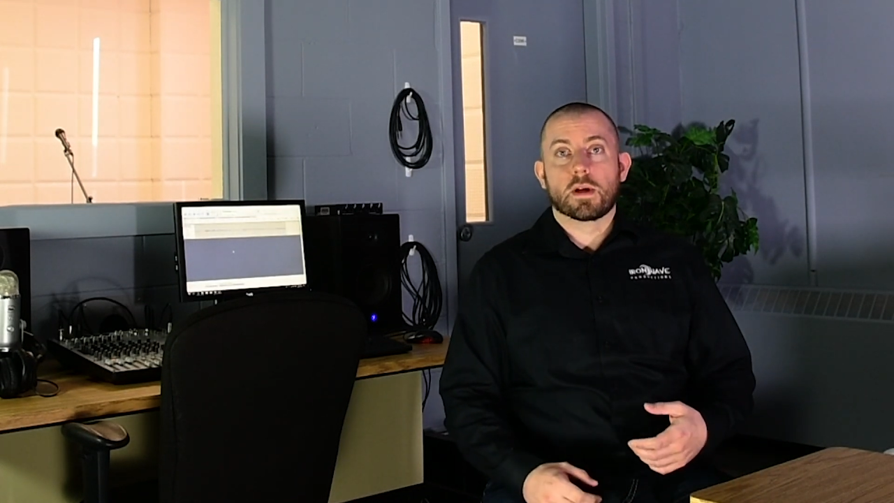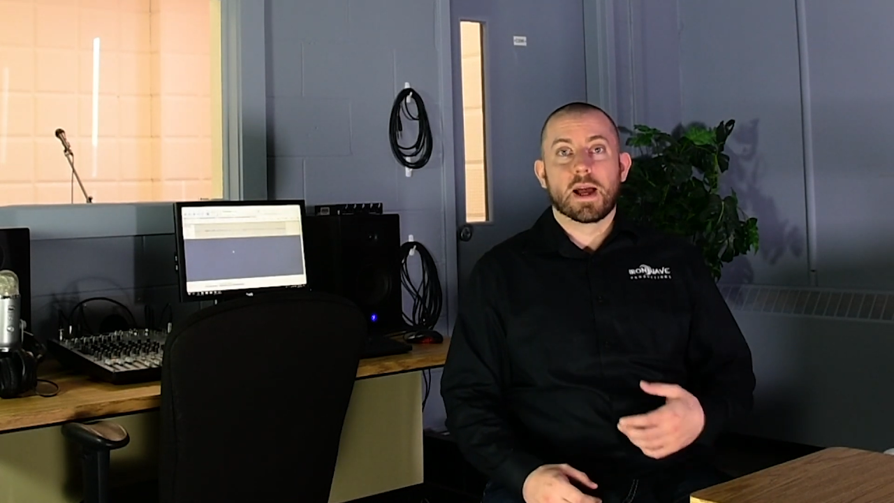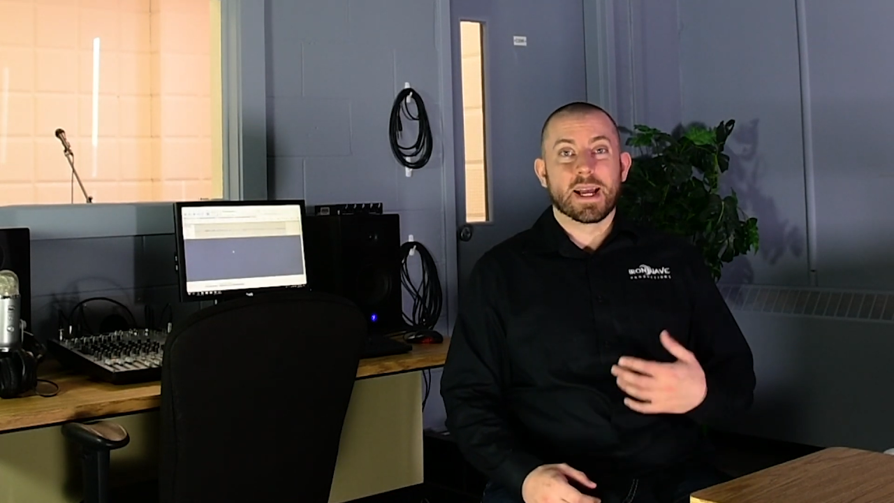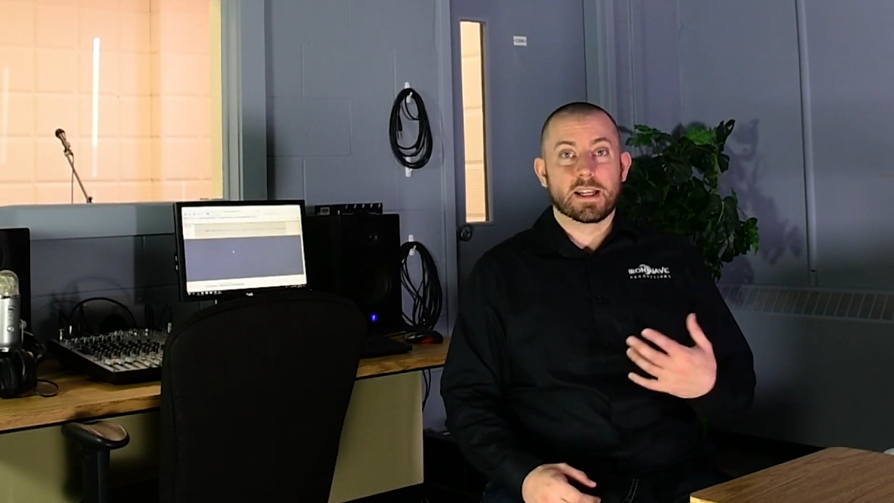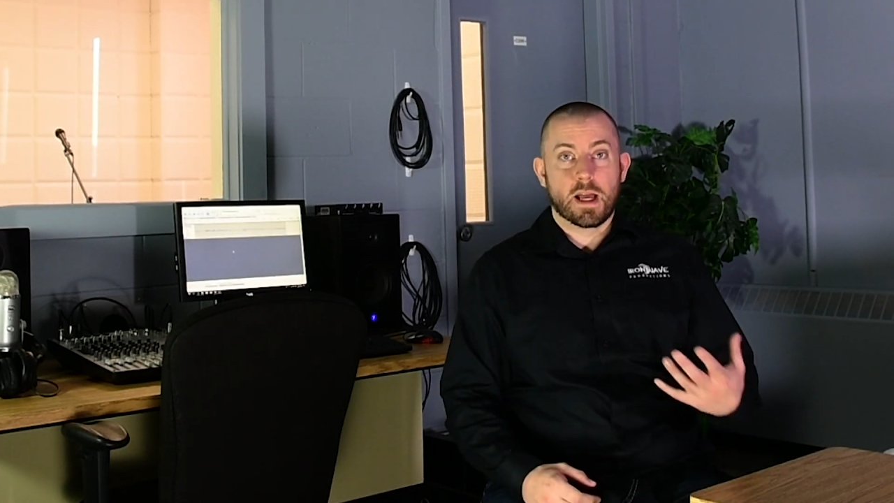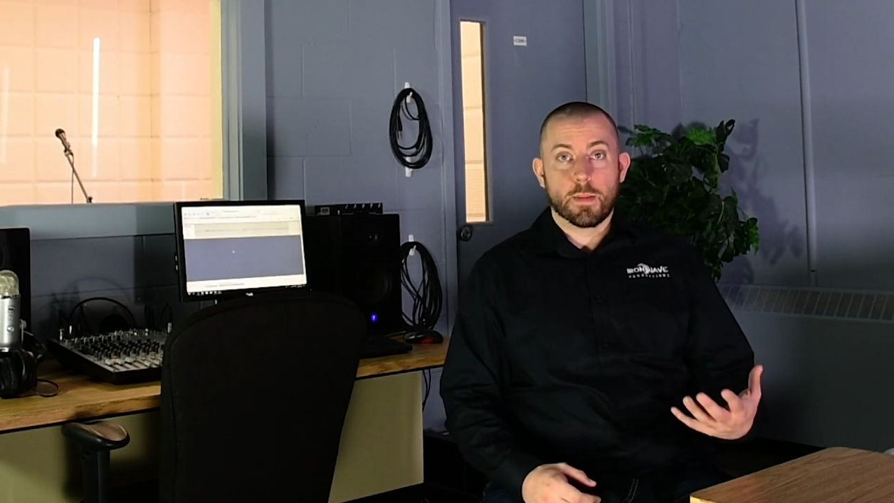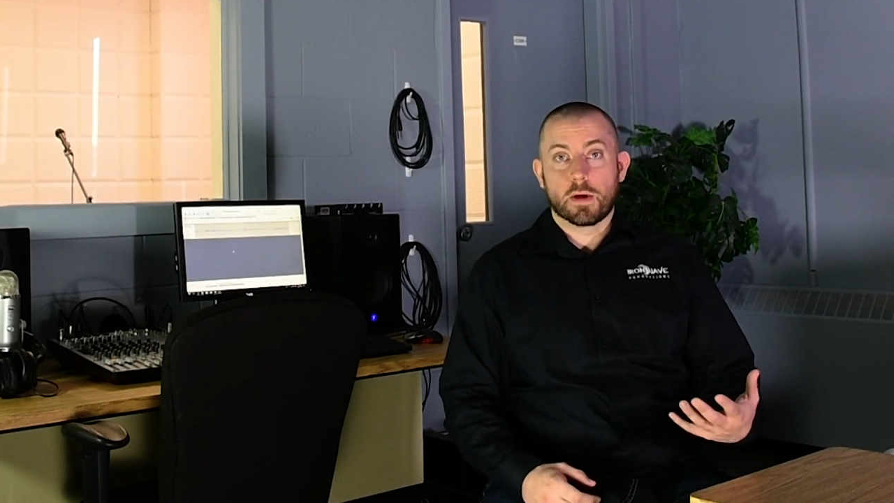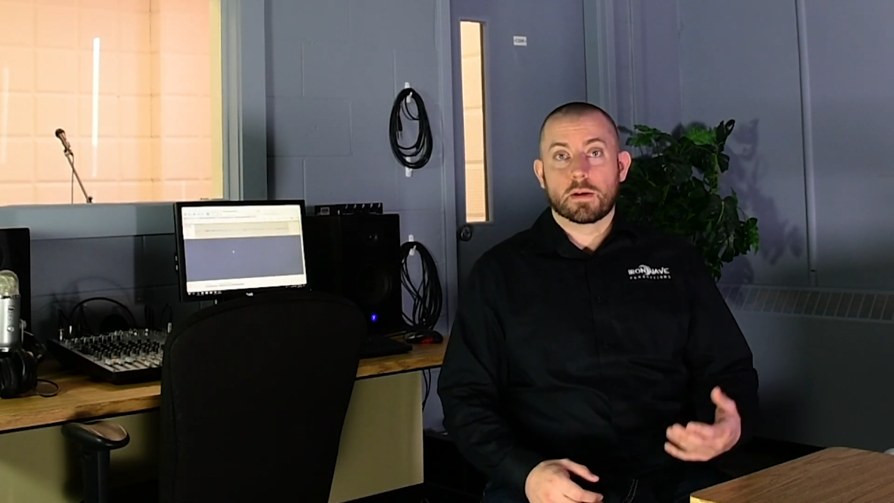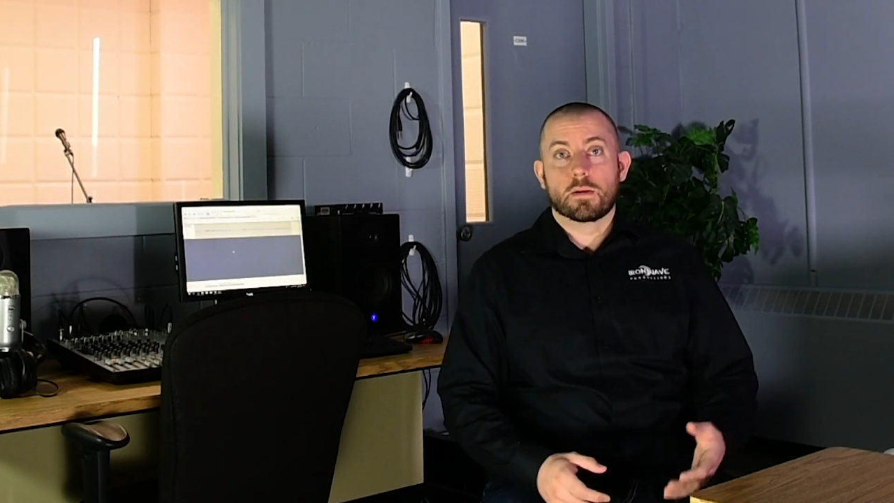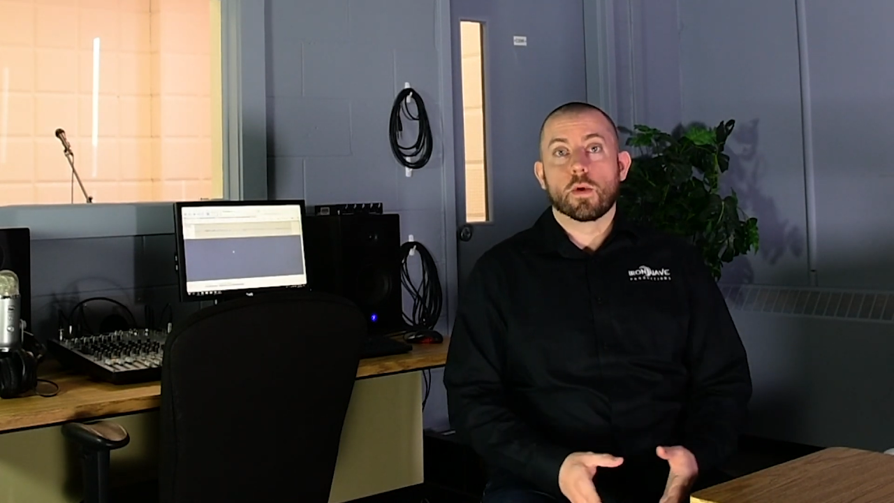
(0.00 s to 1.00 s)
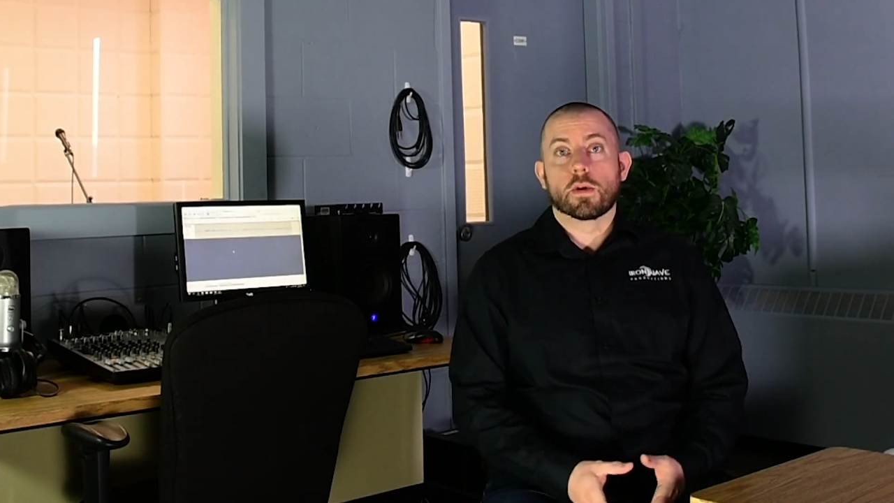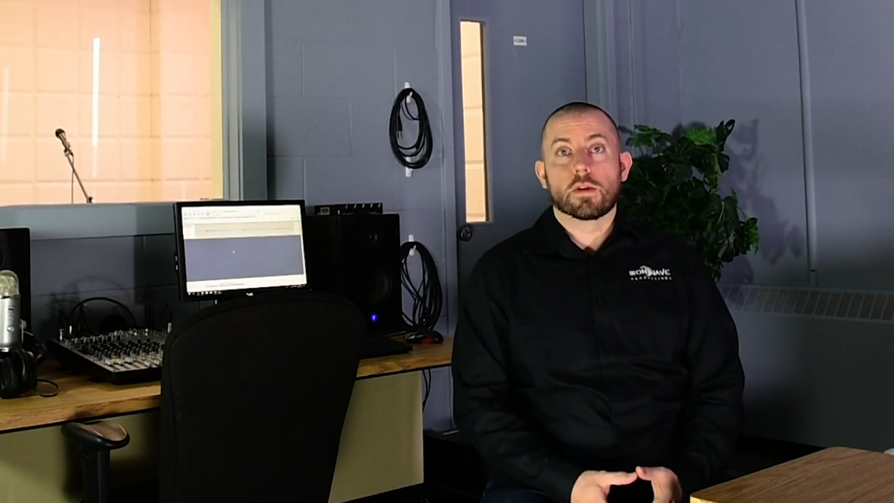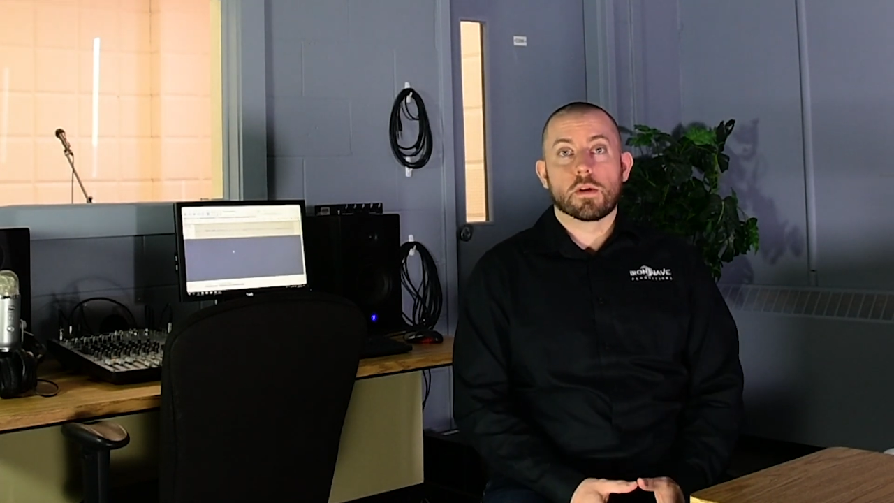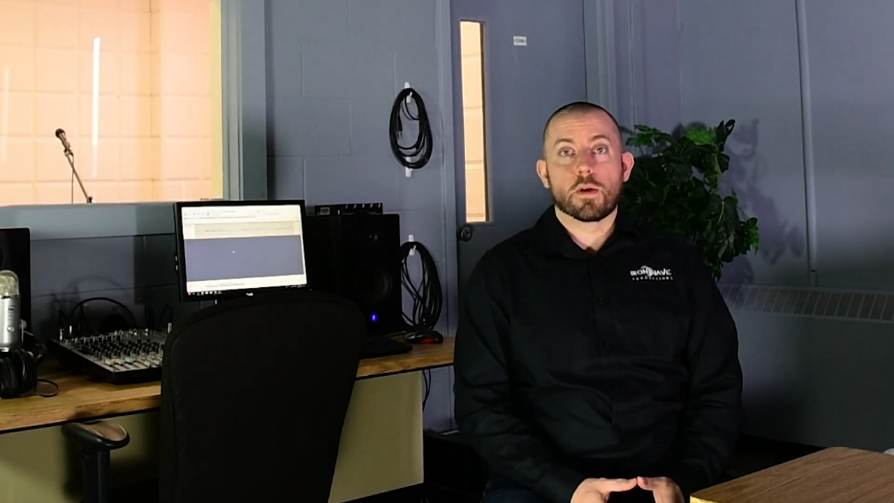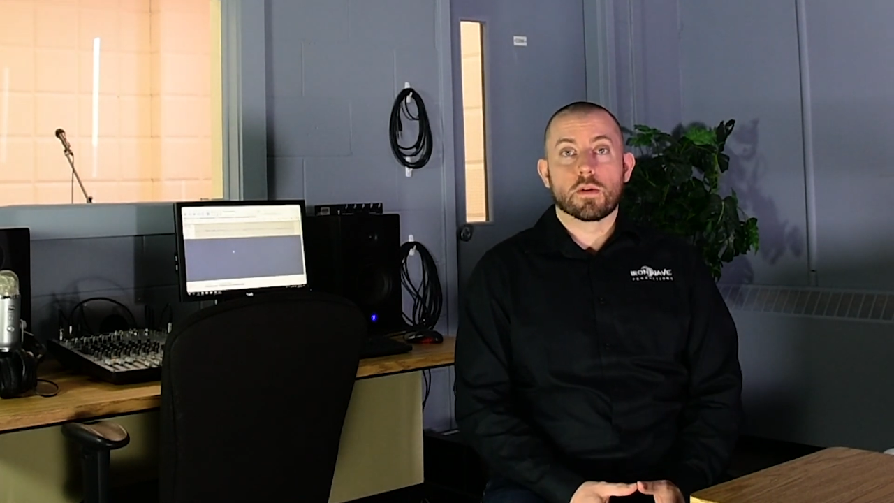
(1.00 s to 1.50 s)
academic
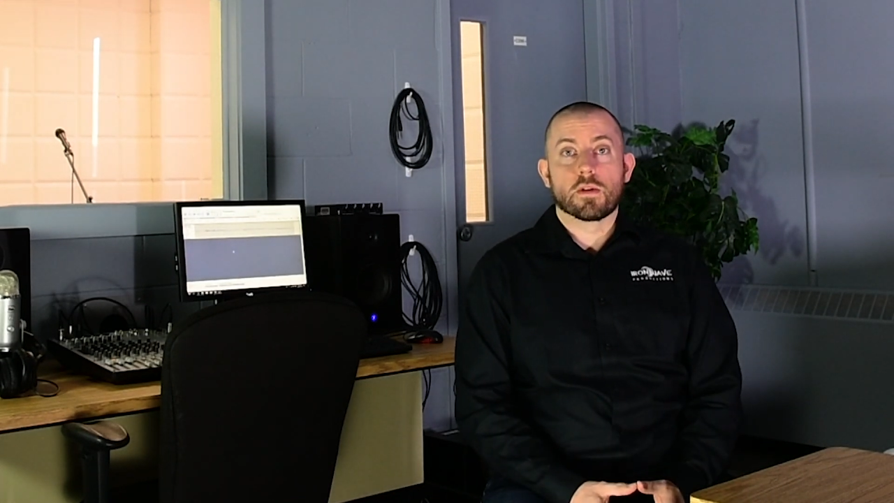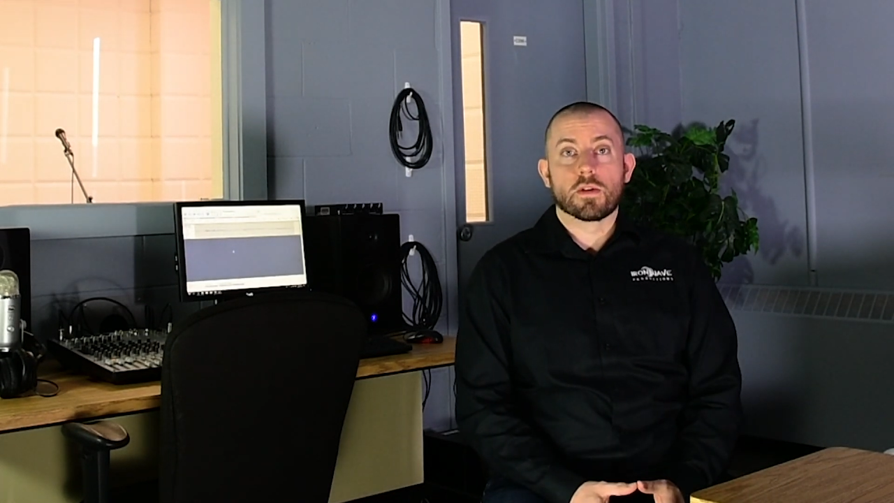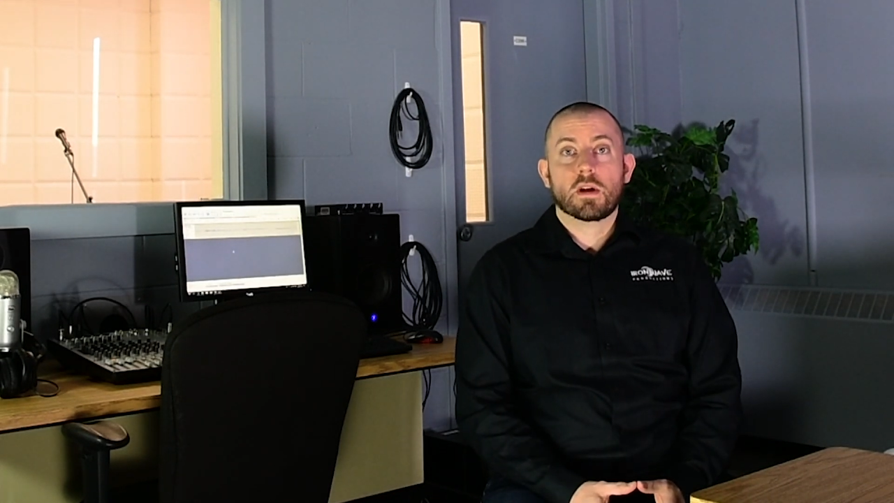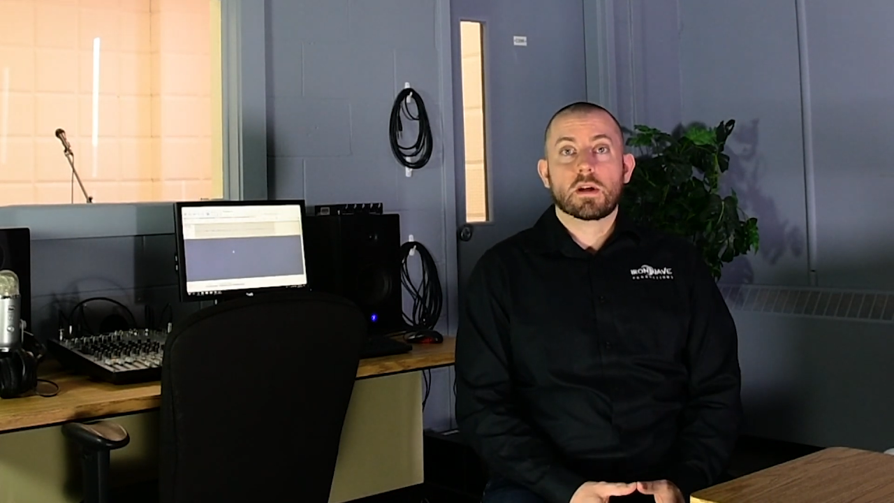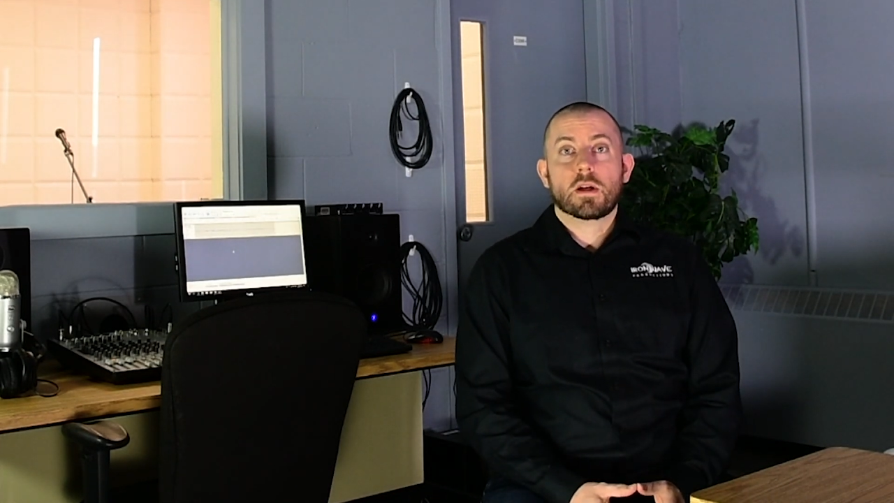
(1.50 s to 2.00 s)
organizations.